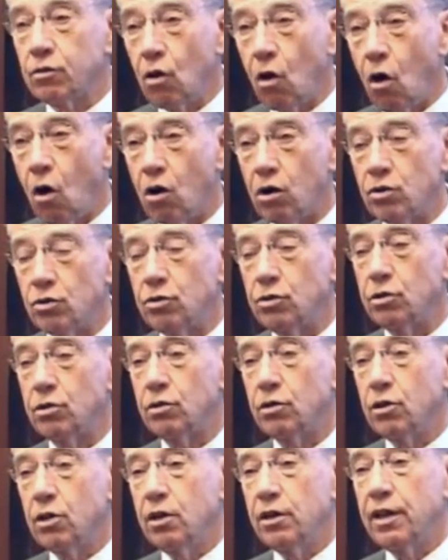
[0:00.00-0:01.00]
laws
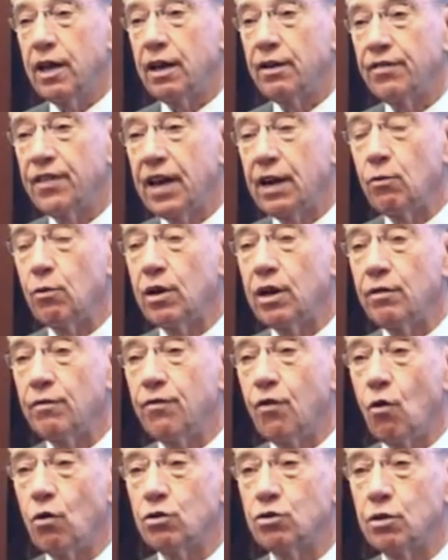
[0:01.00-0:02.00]
that if they would
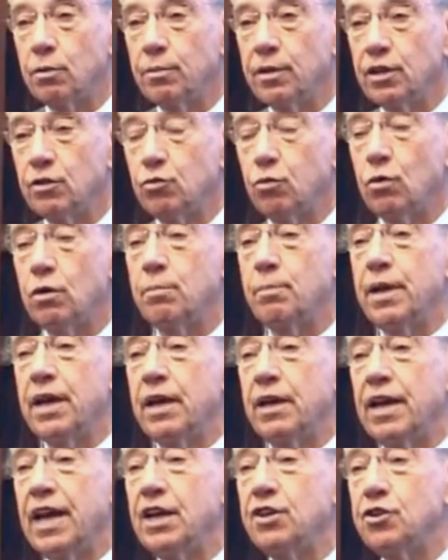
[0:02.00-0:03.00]
enforce them, this wouldn't be
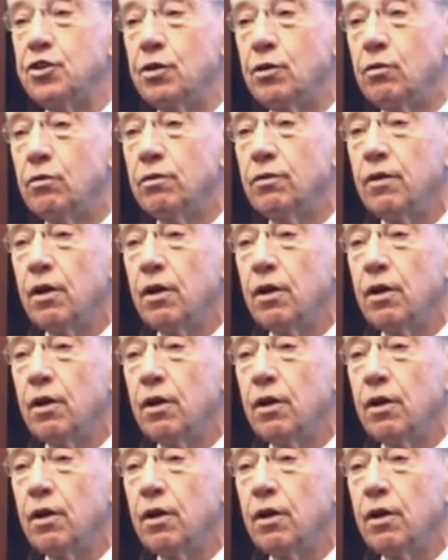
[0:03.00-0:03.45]
an issue.